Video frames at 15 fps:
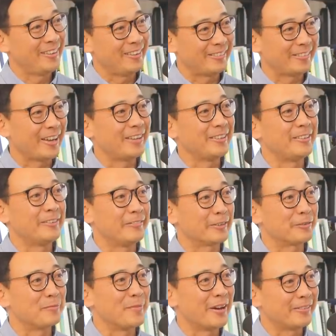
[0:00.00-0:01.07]
the
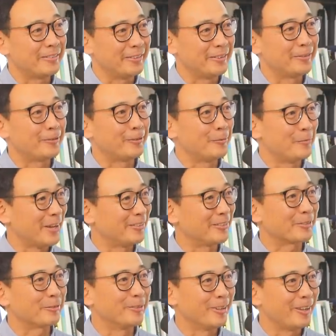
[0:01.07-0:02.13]
scientific method to
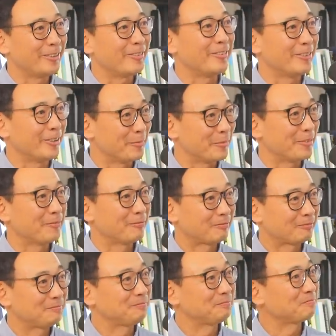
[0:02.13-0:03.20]
romantic relationships. Oh,
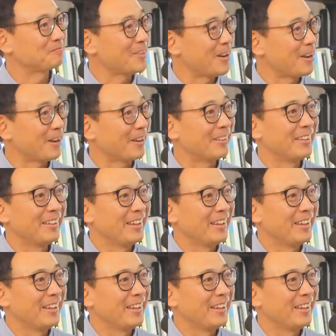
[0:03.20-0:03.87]
wow. Yeah.